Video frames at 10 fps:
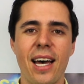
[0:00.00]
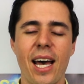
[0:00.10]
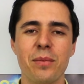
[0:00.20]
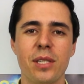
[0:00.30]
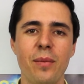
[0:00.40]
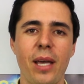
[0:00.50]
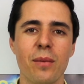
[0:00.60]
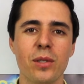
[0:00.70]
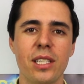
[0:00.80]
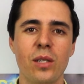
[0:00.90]
I'm Tim
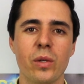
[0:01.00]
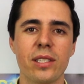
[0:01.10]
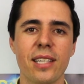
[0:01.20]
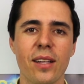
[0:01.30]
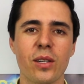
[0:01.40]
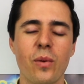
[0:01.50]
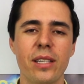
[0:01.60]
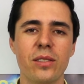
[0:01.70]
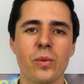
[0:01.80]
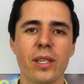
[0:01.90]
Hamilton with
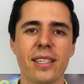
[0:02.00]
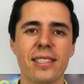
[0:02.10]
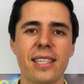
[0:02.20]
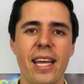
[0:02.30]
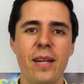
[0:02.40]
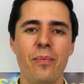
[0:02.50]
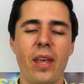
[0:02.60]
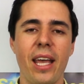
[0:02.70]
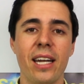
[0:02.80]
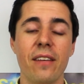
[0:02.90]
StellarQuest Real Estate,
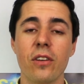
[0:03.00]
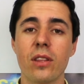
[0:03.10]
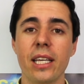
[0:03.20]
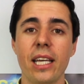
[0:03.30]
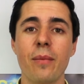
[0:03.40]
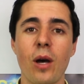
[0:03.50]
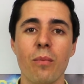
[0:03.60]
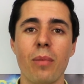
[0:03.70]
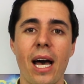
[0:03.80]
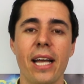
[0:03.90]
and if you're thinking
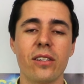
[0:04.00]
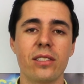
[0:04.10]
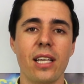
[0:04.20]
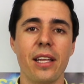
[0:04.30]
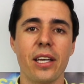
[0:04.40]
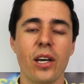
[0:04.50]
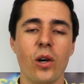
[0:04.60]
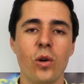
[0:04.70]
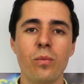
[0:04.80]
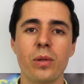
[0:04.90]
about buying or selling a
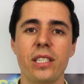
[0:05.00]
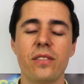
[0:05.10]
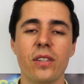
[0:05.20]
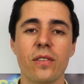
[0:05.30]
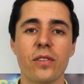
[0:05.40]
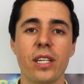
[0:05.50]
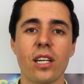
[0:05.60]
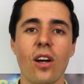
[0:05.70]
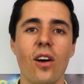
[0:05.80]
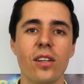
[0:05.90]
home, please feel free to
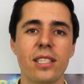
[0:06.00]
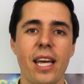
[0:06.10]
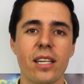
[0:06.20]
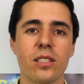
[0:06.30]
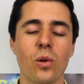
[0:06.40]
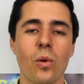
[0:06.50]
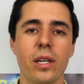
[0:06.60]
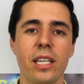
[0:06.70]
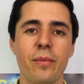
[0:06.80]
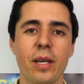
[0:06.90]
call, text,
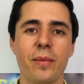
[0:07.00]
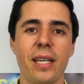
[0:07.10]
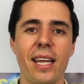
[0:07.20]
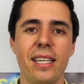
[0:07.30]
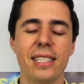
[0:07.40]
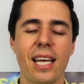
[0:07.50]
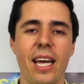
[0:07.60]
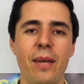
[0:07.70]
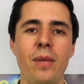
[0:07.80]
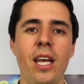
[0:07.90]
or email me
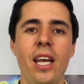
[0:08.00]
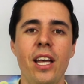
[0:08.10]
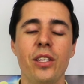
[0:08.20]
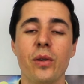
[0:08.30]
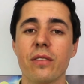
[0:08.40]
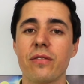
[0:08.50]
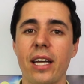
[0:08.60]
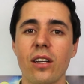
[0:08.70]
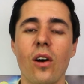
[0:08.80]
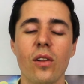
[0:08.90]
anytime. You can
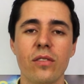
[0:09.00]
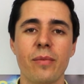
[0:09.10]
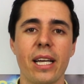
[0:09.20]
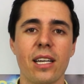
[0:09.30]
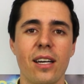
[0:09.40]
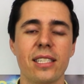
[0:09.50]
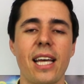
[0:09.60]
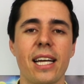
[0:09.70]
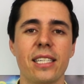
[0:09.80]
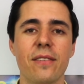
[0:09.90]
find all of my
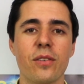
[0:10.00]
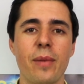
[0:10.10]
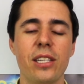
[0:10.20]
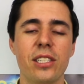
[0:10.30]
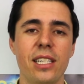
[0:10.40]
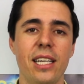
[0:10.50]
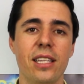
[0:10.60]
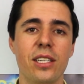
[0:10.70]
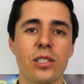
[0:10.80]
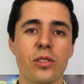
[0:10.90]
contact information
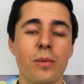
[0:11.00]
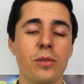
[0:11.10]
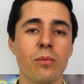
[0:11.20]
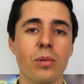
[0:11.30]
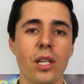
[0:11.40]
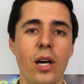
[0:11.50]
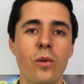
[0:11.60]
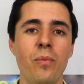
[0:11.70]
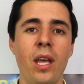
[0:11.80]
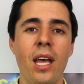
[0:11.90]
in the description
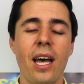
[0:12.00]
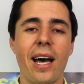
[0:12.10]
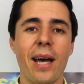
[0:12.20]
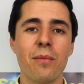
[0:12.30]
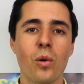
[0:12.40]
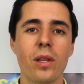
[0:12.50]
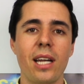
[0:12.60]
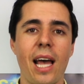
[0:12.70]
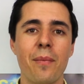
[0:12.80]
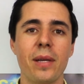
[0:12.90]
below. I'm more
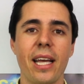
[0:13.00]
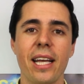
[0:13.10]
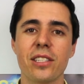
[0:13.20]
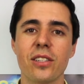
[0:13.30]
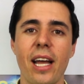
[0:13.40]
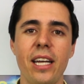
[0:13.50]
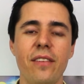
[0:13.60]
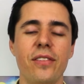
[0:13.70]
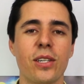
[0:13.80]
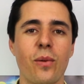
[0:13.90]
than happy to answer
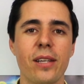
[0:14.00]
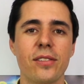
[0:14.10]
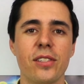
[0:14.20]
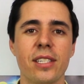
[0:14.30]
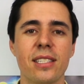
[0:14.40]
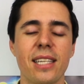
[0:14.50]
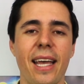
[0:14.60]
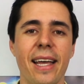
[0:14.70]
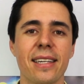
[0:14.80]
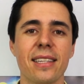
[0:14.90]
any of your questions
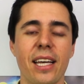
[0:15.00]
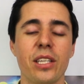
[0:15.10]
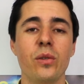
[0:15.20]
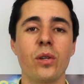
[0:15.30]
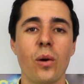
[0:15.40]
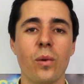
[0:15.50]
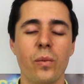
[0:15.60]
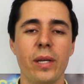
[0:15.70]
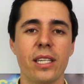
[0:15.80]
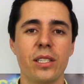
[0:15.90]
and let you know
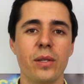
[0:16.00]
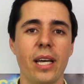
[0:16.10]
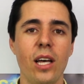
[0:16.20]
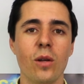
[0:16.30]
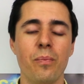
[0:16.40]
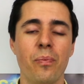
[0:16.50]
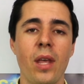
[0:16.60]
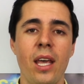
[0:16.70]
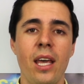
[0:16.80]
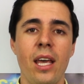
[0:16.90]
what we can do to help.
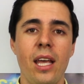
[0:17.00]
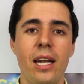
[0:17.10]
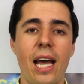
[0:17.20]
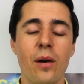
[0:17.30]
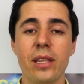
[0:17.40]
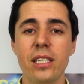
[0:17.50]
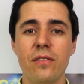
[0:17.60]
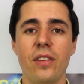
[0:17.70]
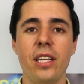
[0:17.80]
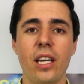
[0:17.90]
Now, in
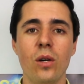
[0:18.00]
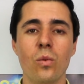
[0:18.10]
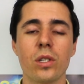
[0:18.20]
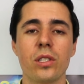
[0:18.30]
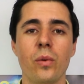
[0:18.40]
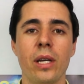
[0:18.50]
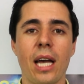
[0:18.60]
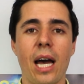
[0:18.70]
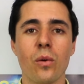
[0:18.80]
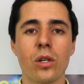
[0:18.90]
this video, we're
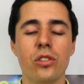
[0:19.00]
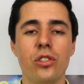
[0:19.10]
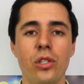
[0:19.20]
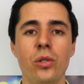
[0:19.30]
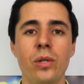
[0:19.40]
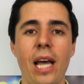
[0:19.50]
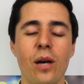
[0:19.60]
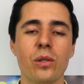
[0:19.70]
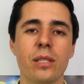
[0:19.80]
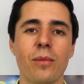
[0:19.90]
doing our June
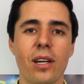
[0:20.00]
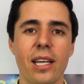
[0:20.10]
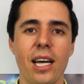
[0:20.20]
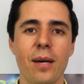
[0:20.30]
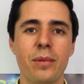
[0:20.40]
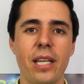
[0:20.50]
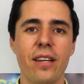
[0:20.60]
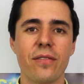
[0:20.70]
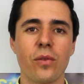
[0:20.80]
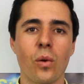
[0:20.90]
housing market
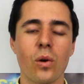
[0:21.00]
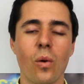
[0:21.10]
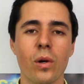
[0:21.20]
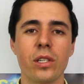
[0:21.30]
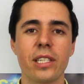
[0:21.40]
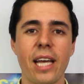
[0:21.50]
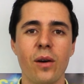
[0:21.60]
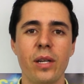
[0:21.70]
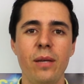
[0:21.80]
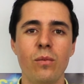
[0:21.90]
update for Orange
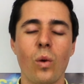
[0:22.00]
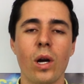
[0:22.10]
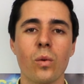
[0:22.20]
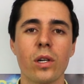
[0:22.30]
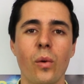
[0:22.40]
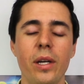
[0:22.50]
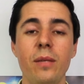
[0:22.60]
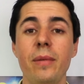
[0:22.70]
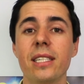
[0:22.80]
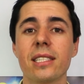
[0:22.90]
County, where we're going
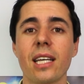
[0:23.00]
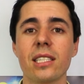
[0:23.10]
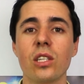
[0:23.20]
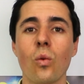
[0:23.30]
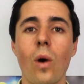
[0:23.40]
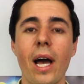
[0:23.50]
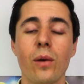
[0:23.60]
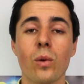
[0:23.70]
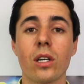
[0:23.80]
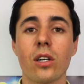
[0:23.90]
to be discussing
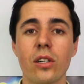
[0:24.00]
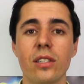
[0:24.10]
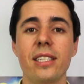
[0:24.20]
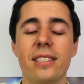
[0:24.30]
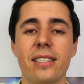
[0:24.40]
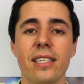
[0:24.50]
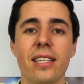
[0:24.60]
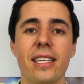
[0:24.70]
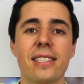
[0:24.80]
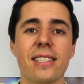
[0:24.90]
why we're currently
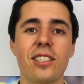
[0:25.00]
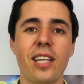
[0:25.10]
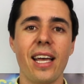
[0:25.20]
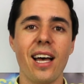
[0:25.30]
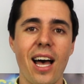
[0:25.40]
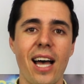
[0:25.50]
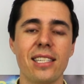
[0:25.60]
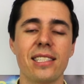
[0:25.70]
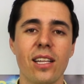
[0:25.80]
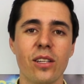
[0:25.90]
still in such a
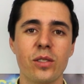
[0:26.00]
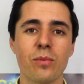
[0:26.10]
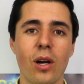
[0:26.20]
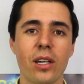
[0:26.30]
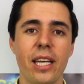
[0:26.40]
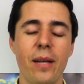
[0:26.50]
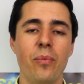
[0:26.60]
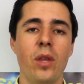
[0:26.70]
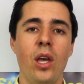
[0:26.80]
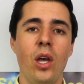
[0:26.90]
hot seller's market,